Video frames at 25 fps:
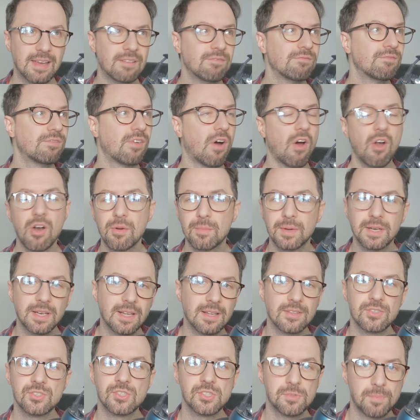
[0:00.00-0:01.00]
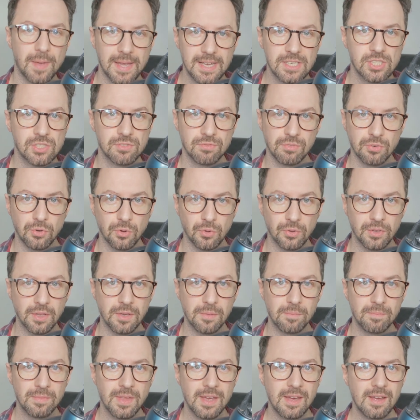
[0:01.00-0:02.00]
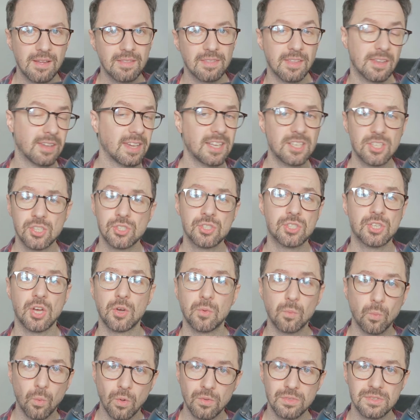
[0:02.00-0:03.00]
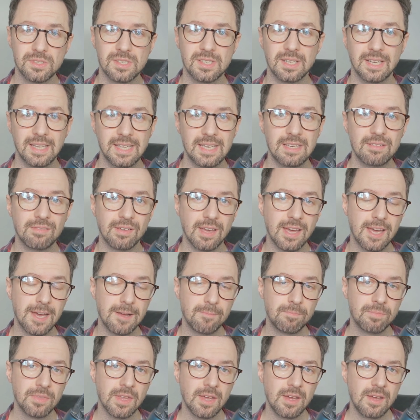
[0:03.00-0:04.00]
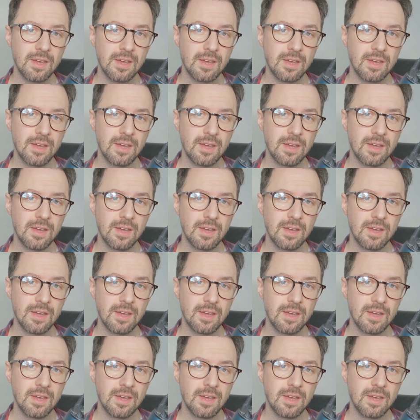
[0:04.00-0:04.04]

environment and space for them that they just don't want to leave it.